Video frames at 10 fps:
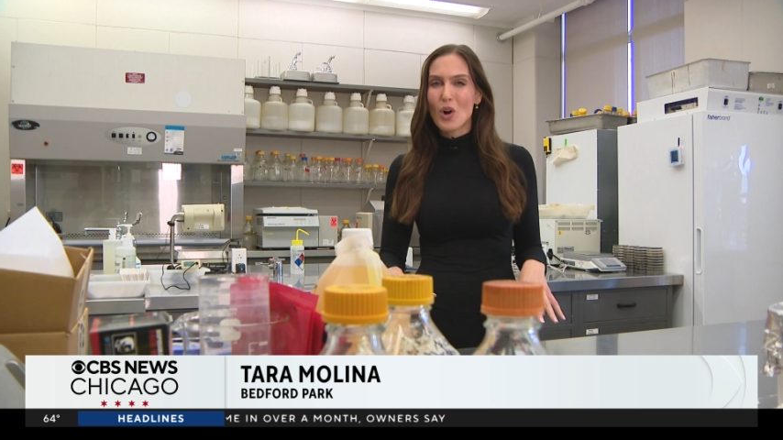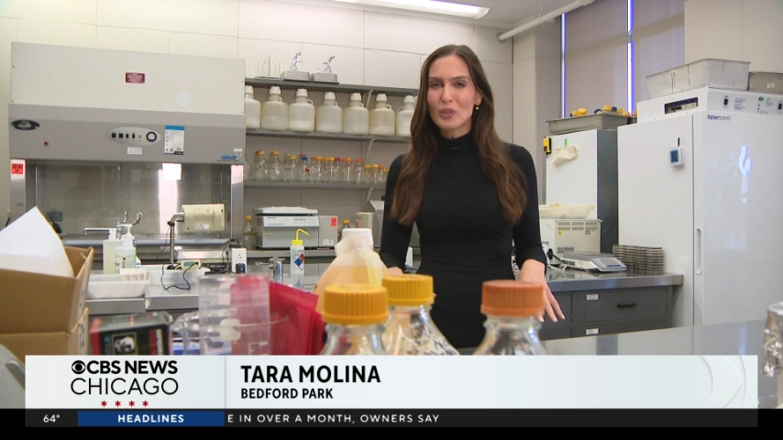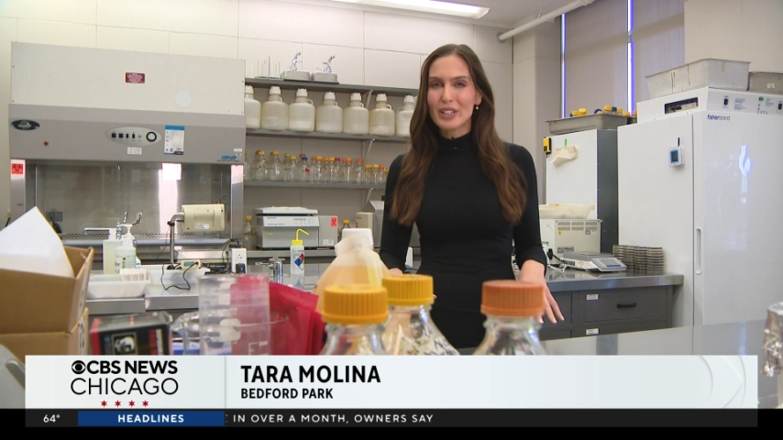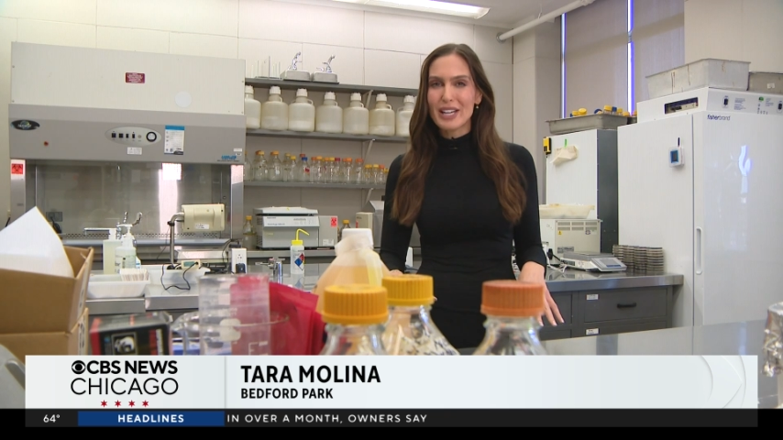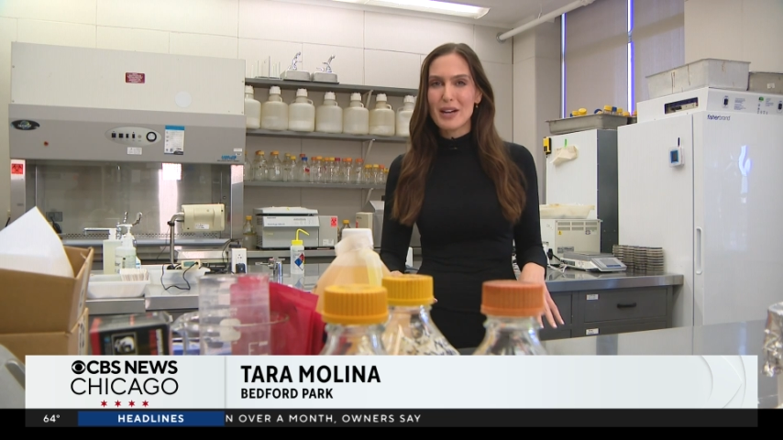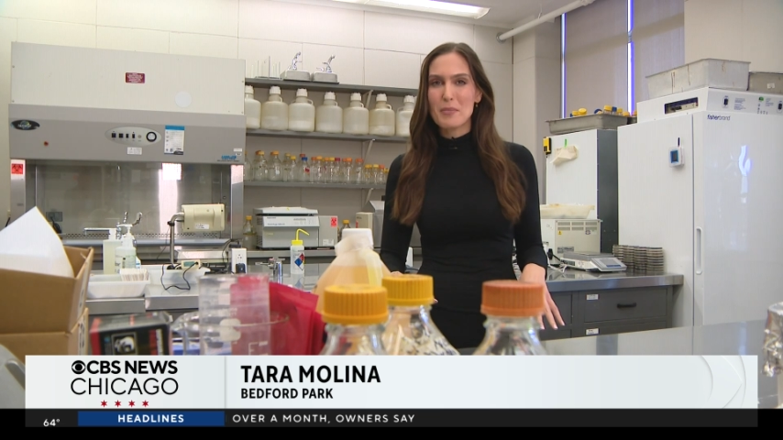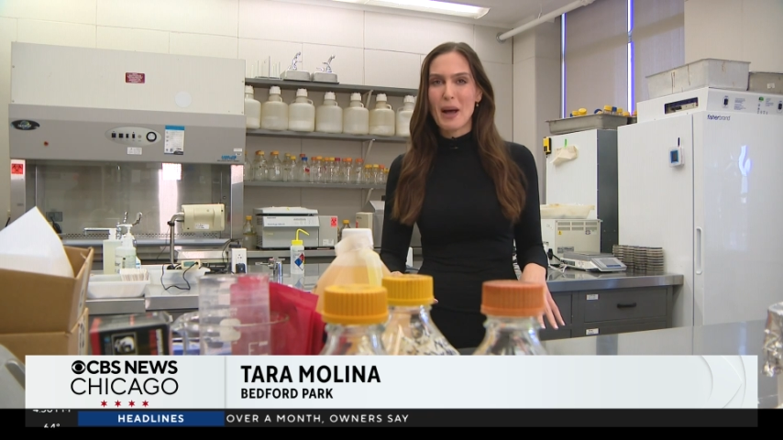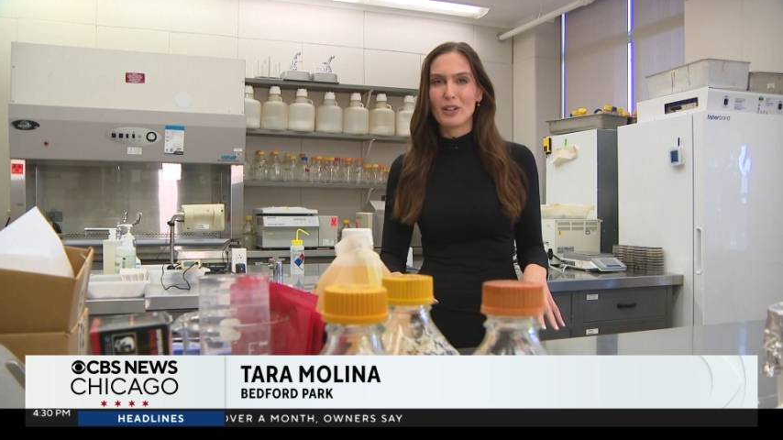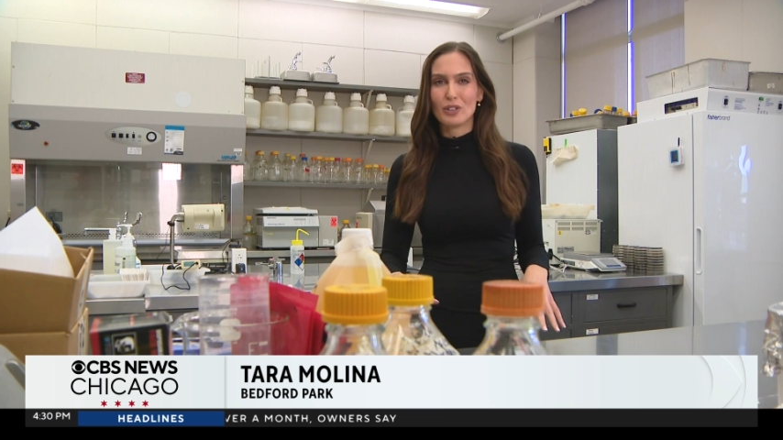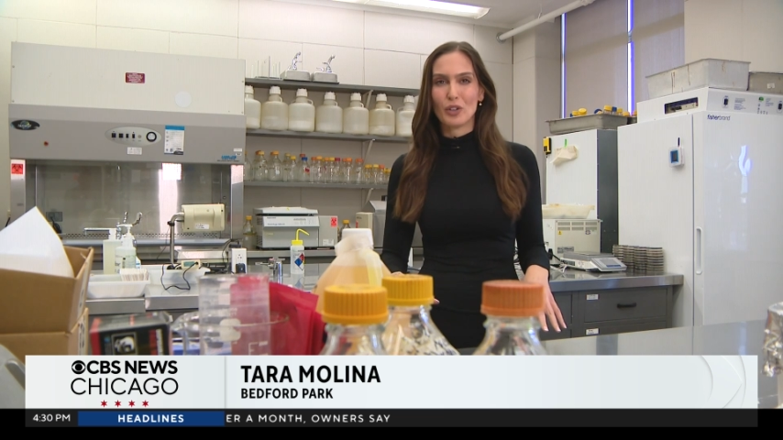only
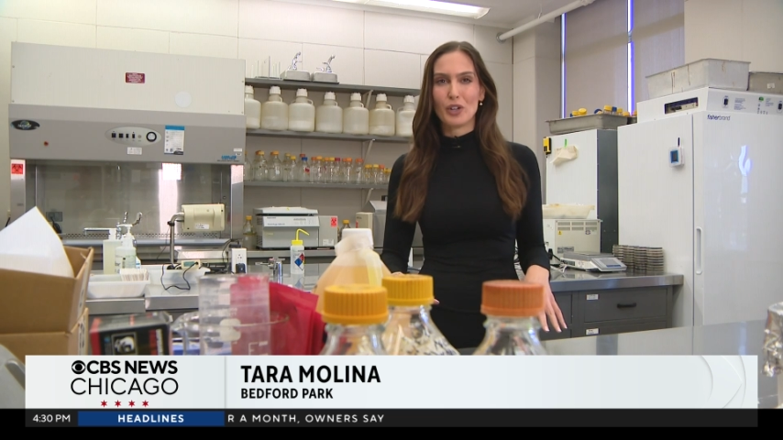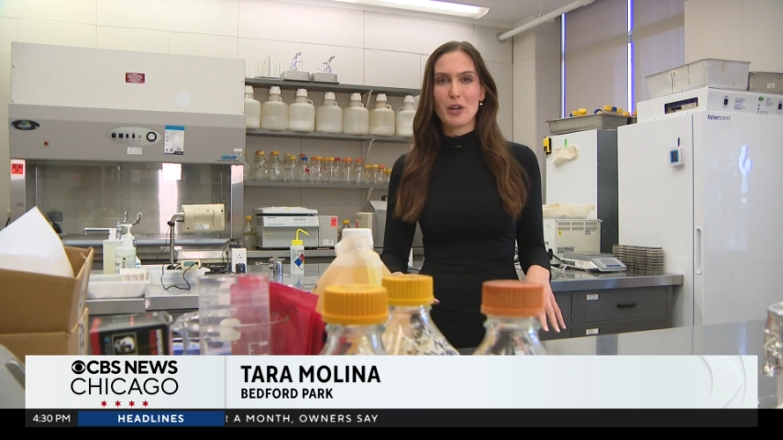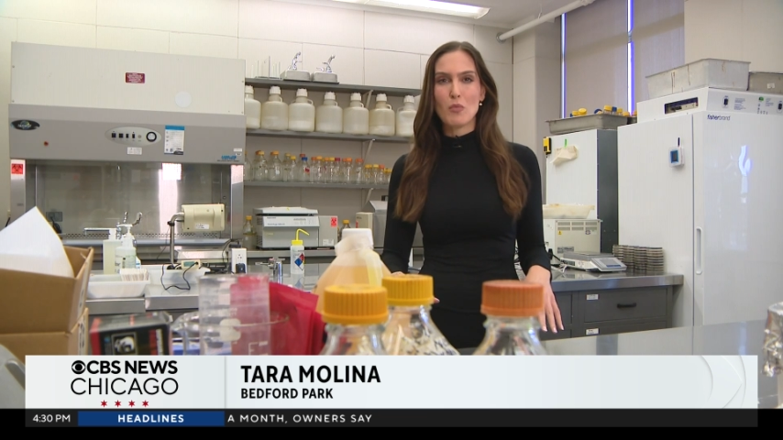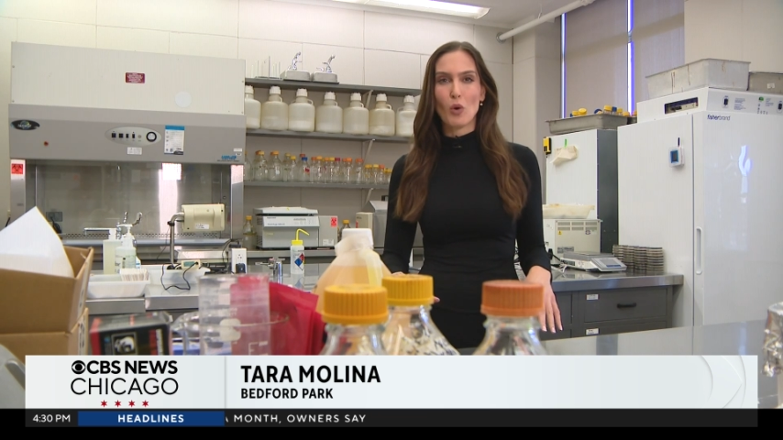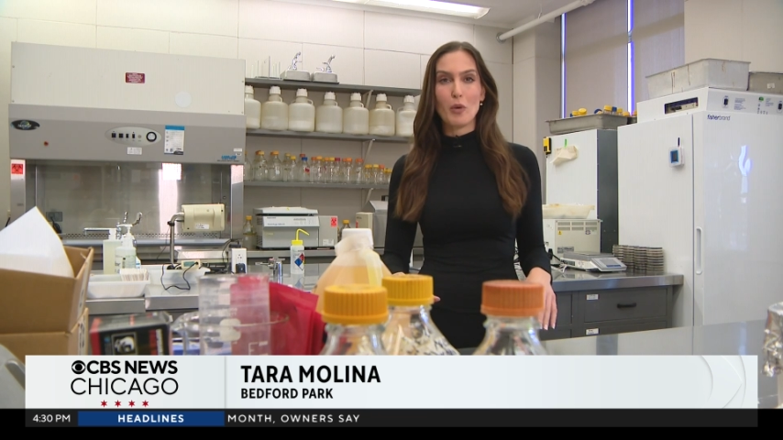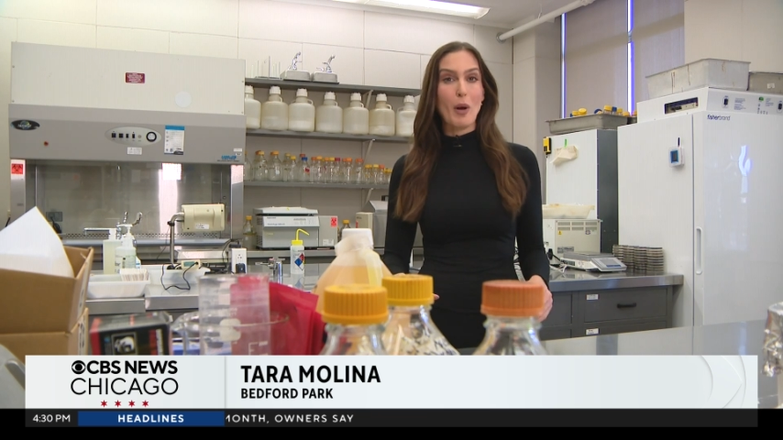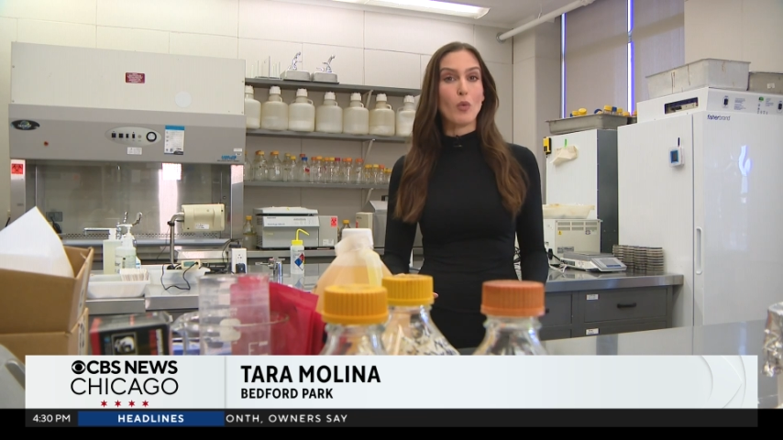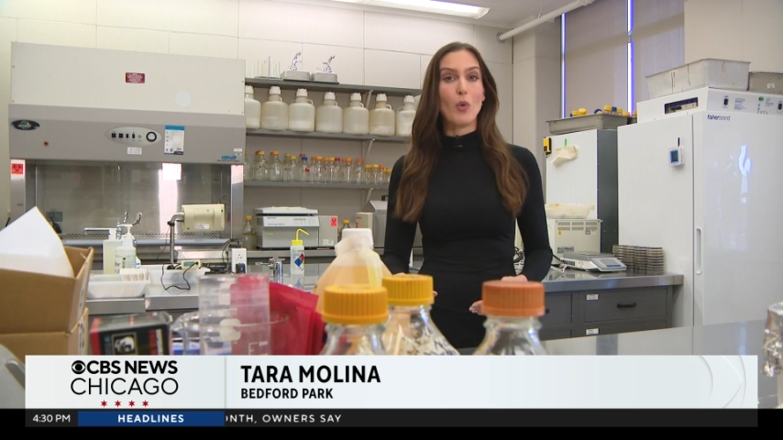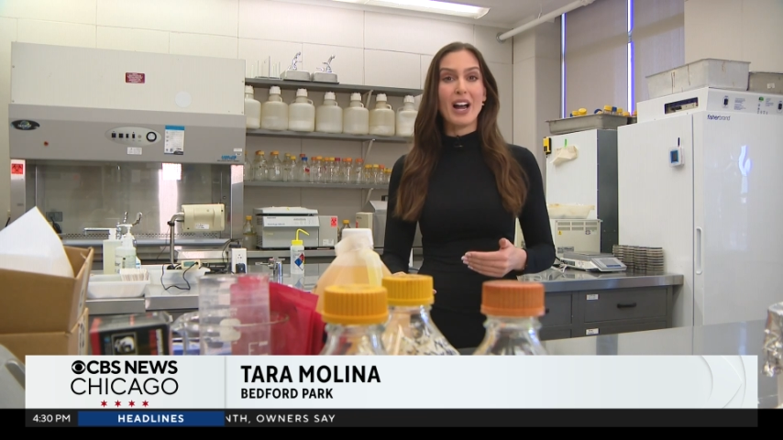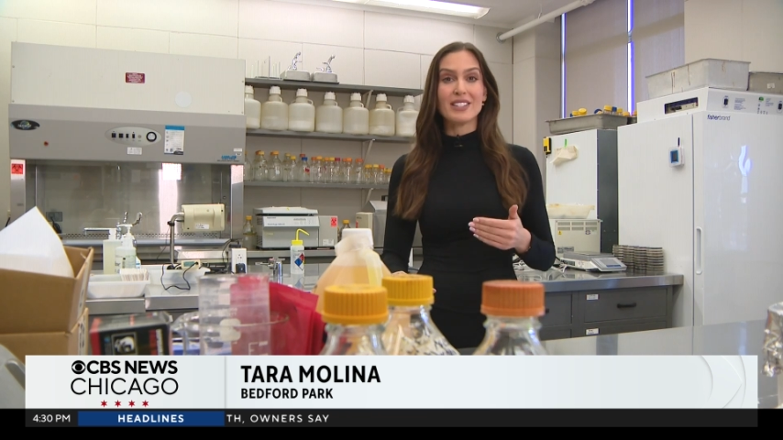about learning more
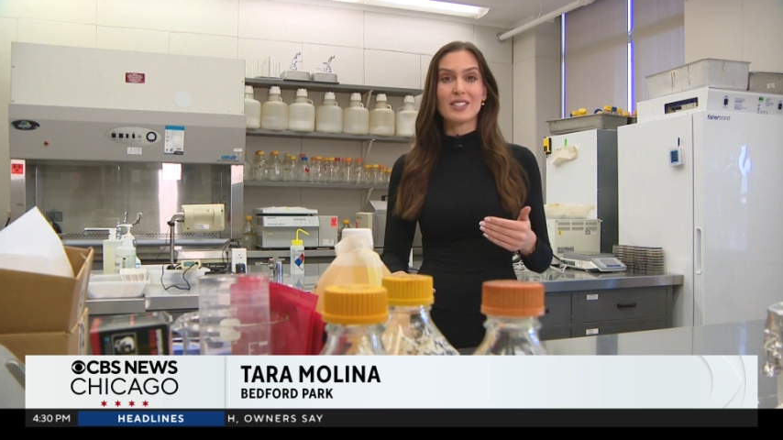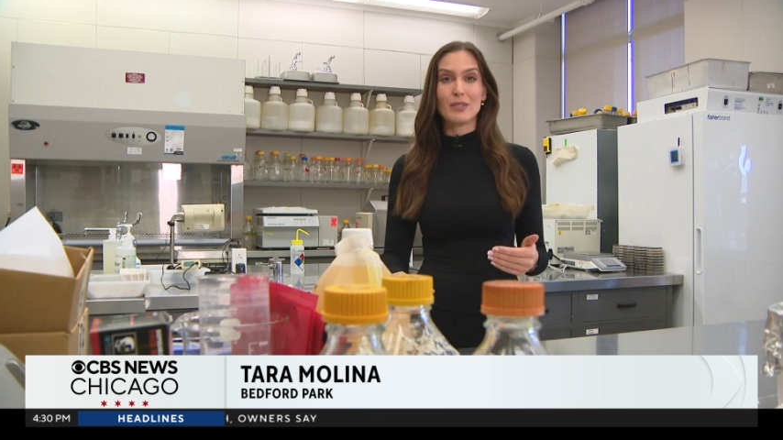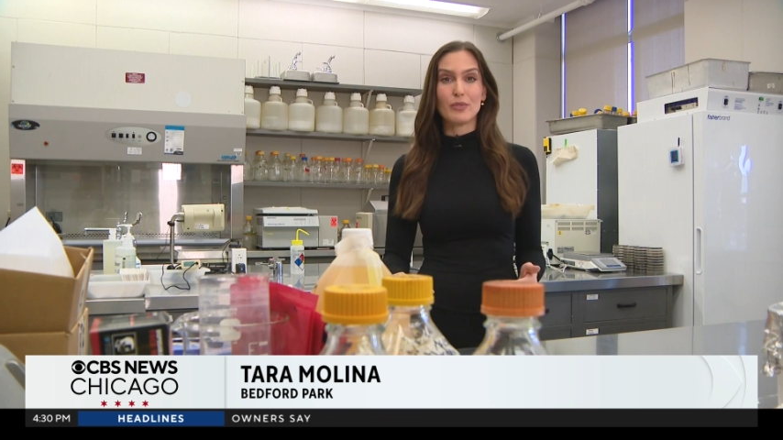about why some